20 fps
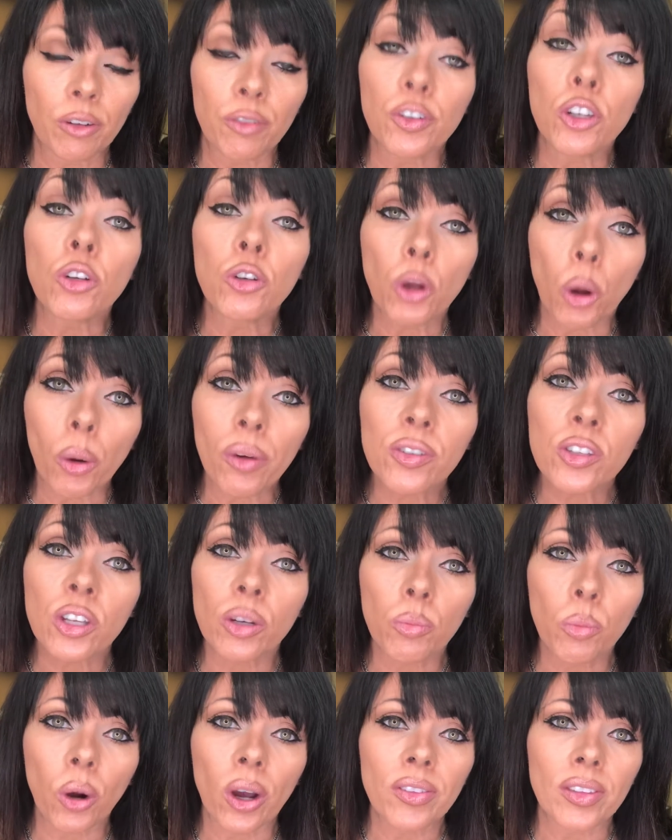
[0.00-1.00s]
or if you know of
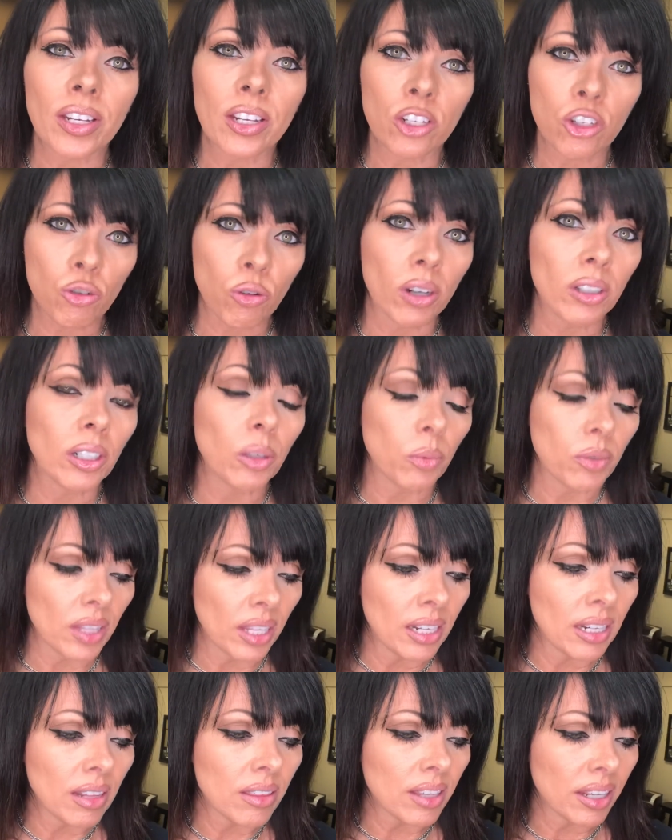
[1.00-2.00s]
someone that is struggling with
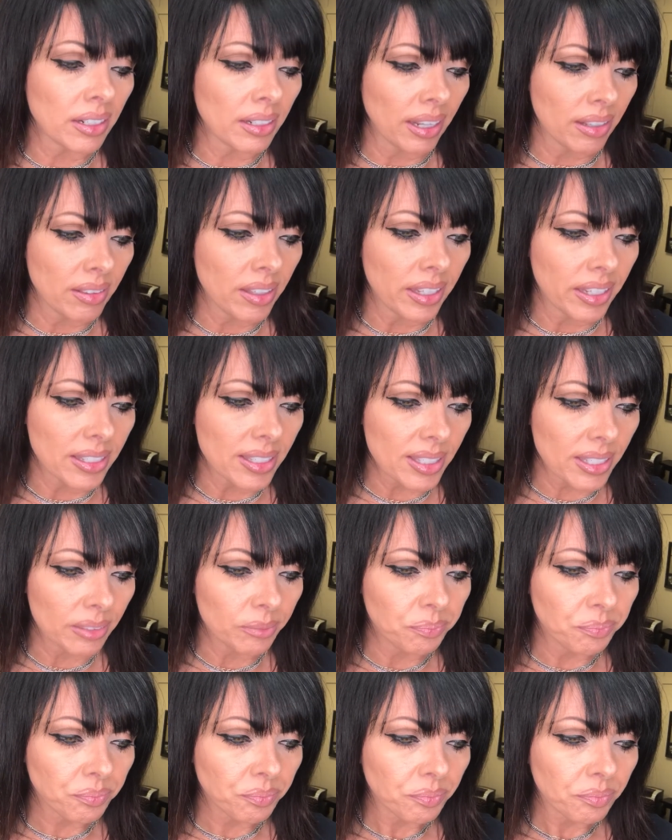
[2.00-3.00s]
anything like this.
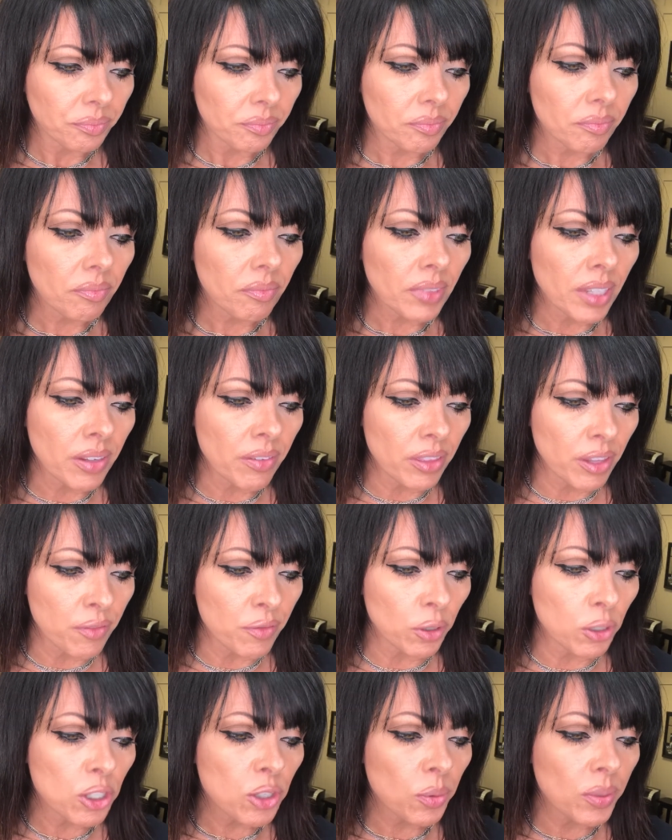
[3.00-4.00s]
The
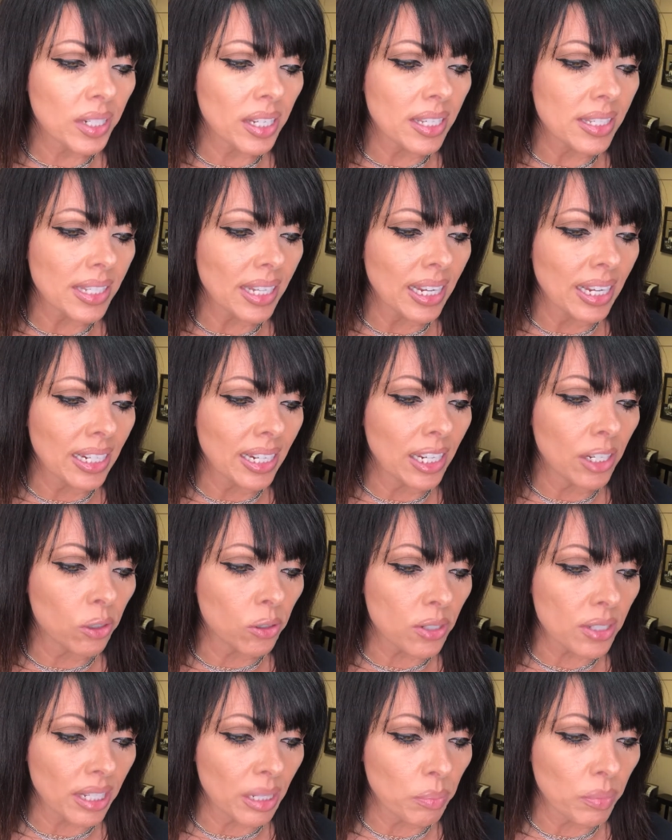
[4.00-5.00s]
first one is eating or
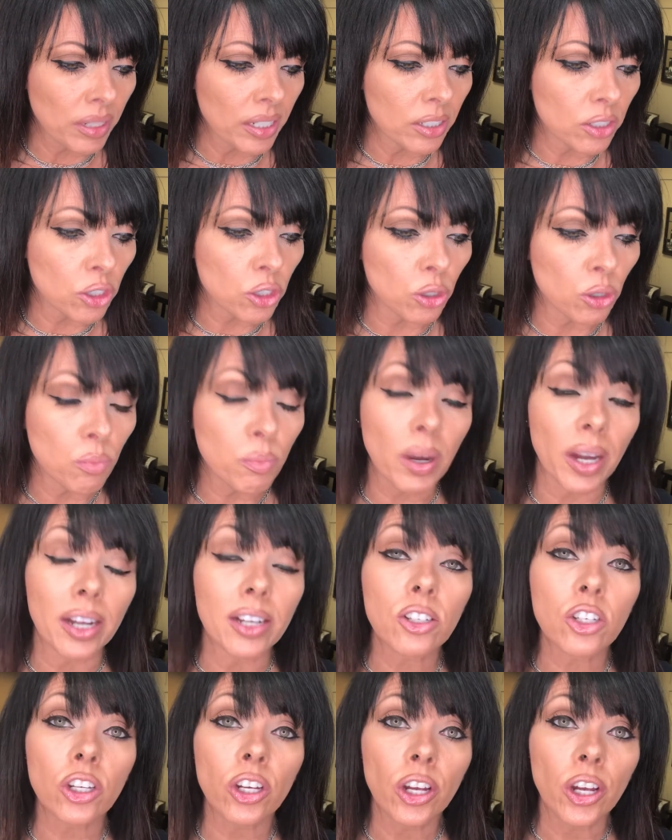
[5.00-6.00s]
sleeping too
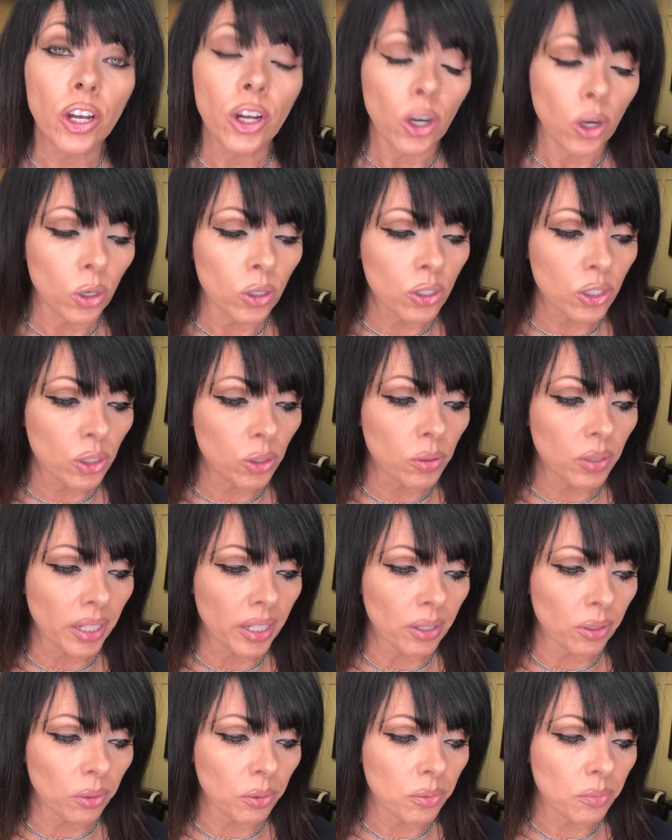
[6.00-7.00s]
much or too
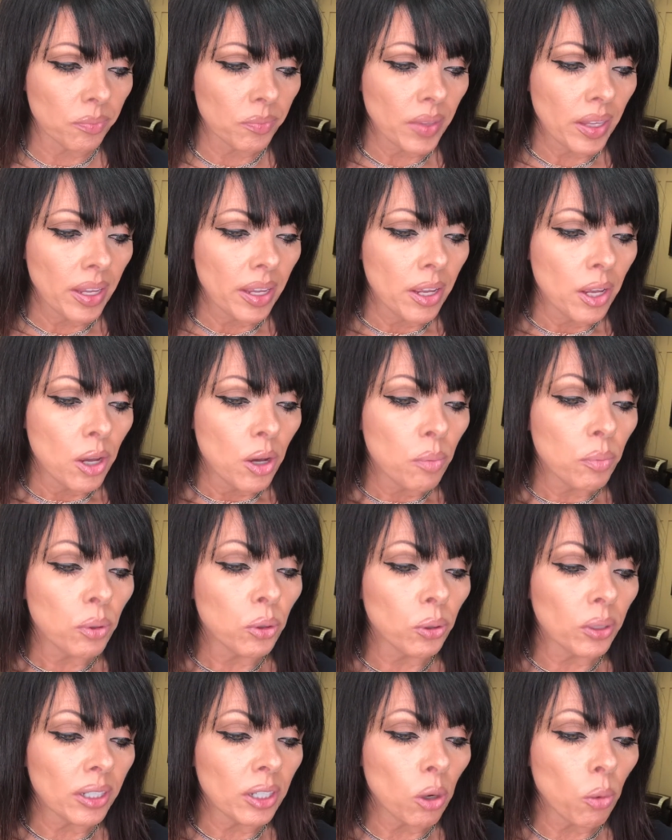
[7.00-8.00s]
little,
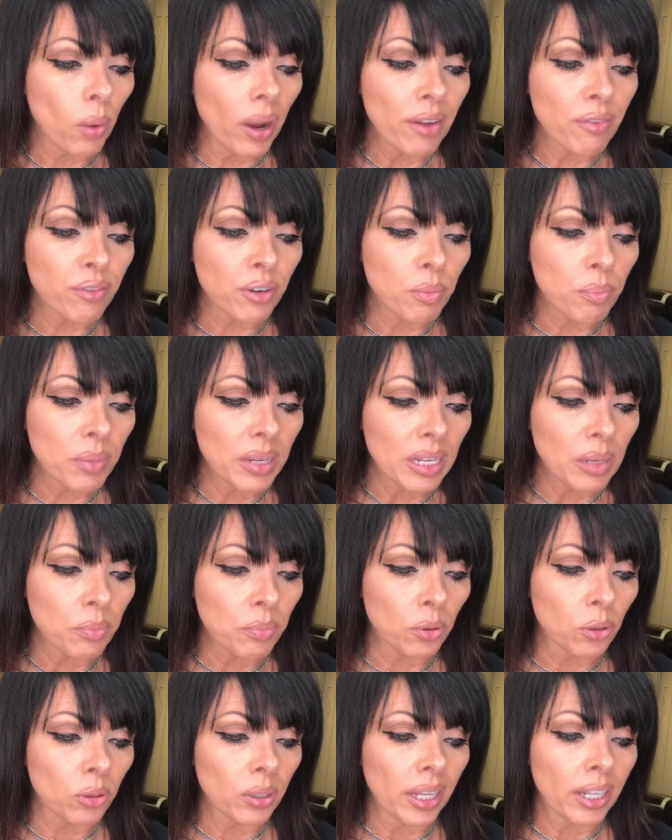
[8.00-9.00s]
pulling away from
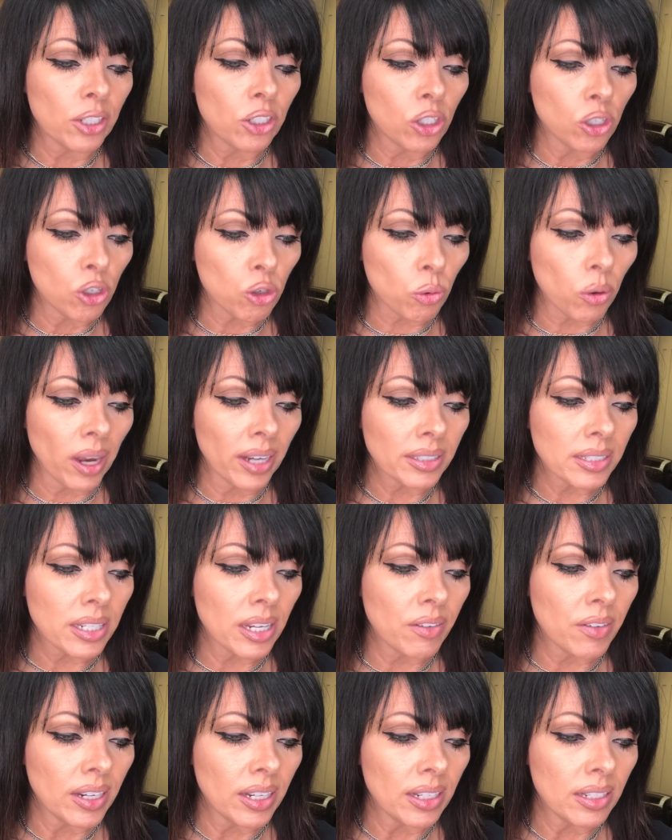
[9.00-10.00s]
people and usual
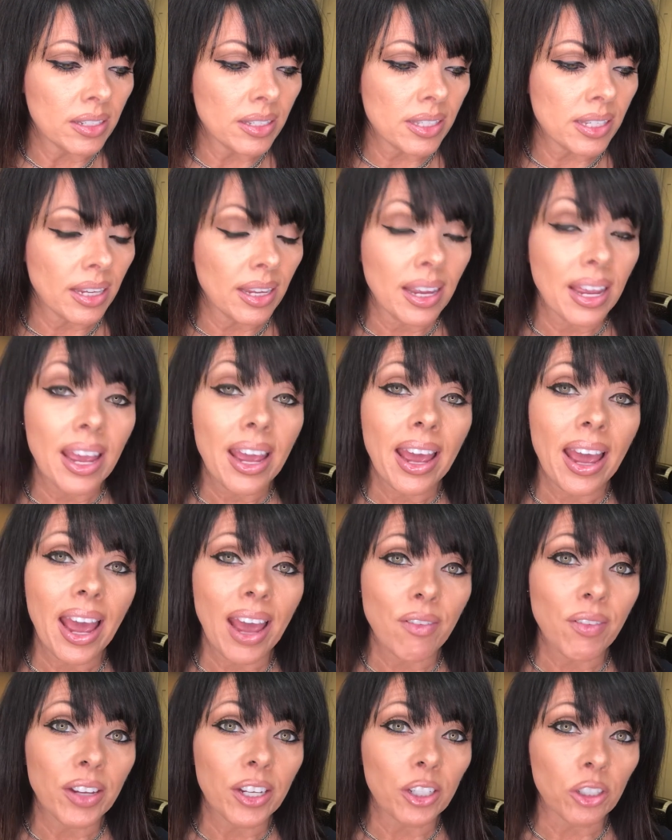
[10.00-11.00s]
activities,
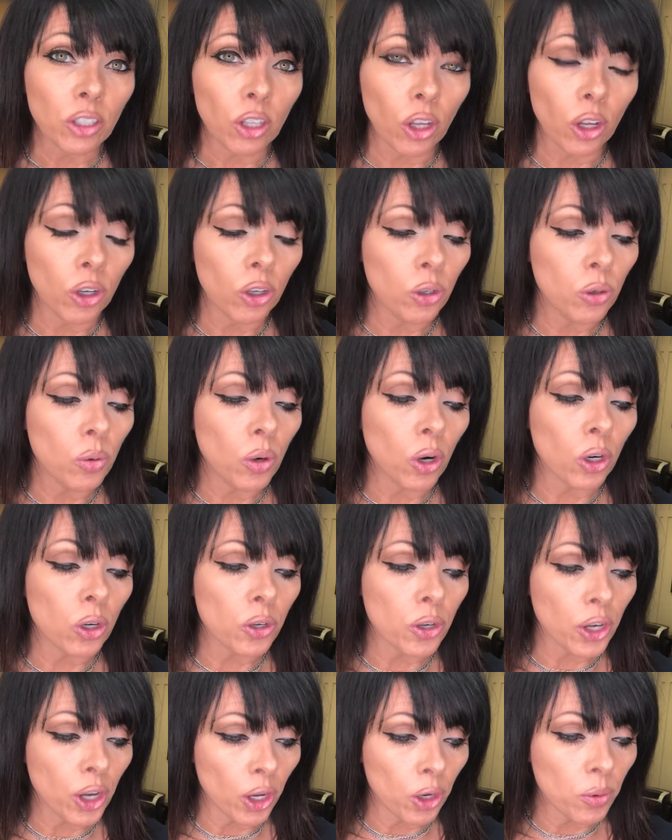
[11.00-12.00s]
having low or
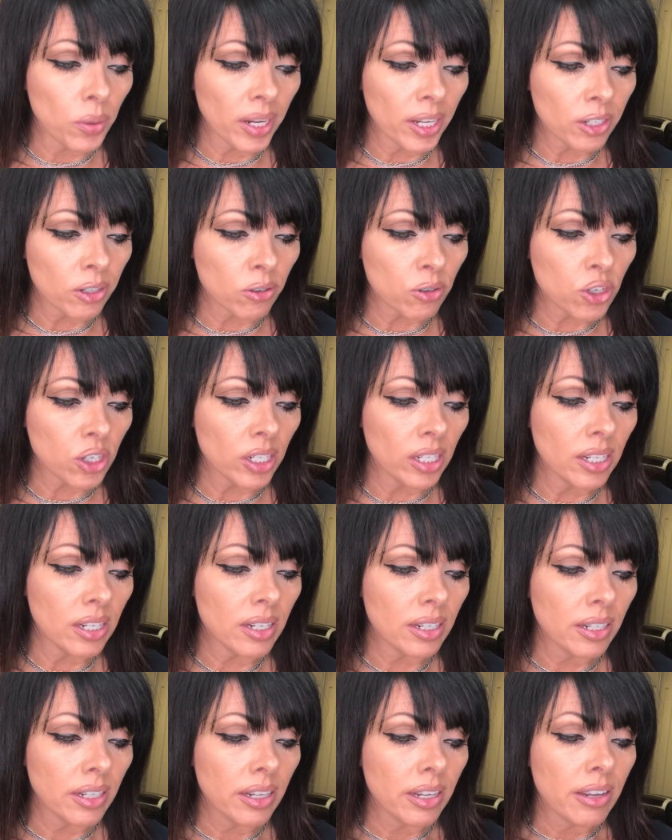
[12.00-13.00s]
no
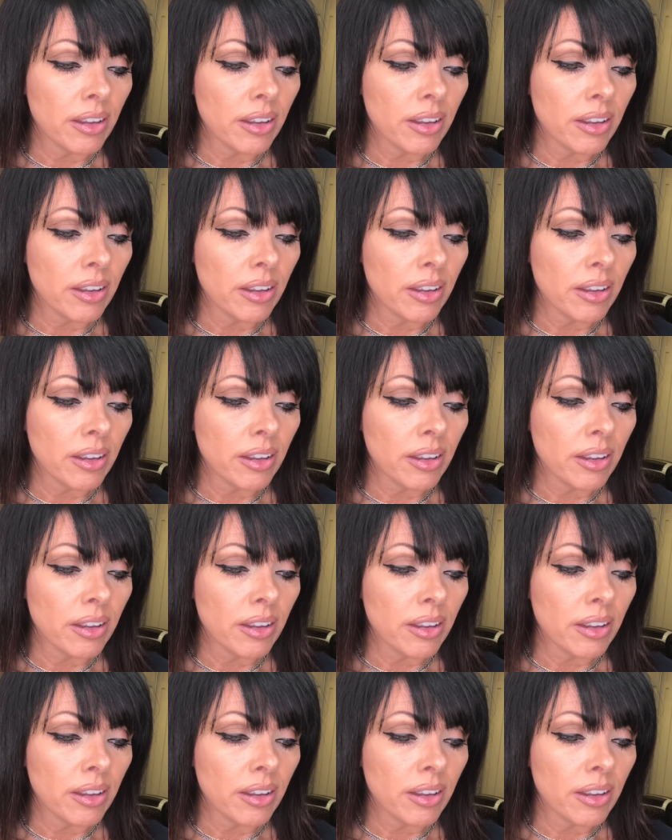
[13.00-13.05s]
energy,